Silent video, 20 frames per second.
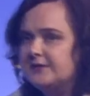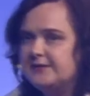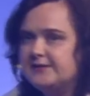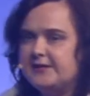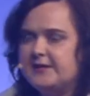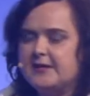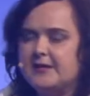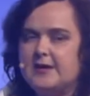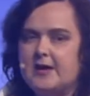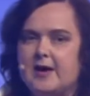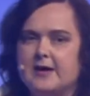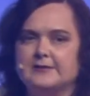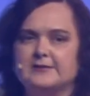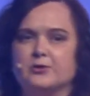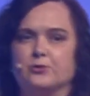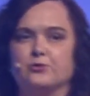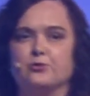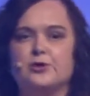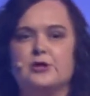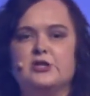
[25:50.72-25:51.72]
see as a
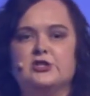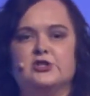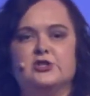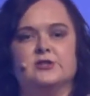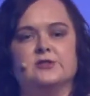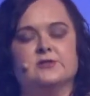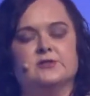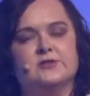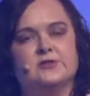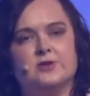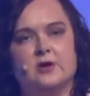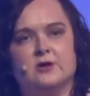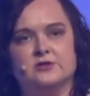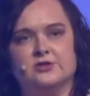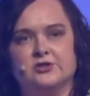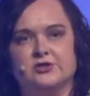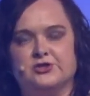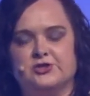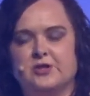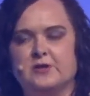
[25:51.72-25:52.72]
region starts to
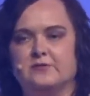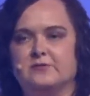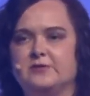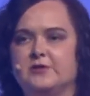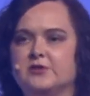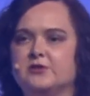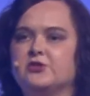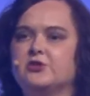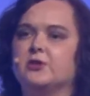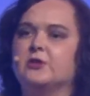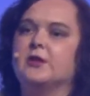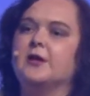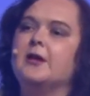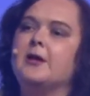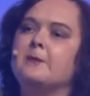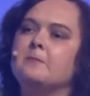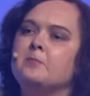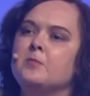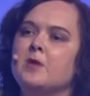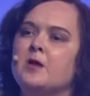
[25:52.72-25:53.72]
shift digitally
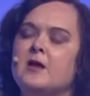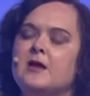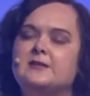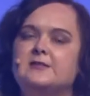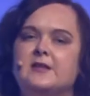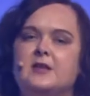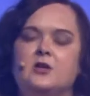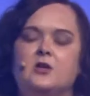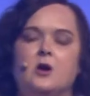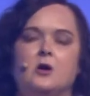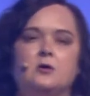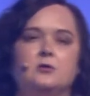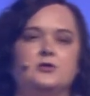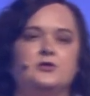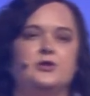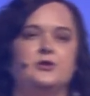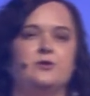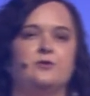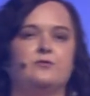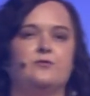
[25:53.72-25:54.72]
is they go
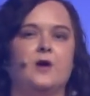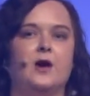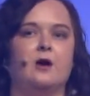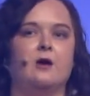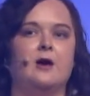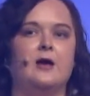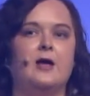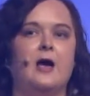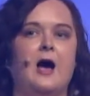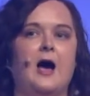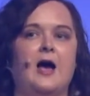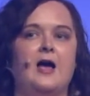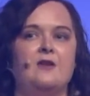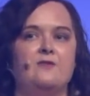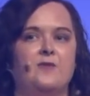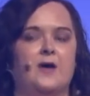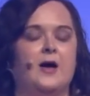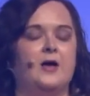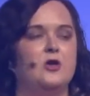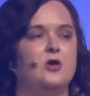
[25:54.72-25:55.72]
to very
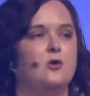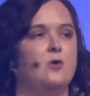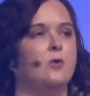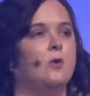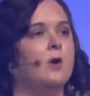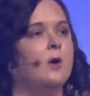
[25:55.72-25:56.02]
high-value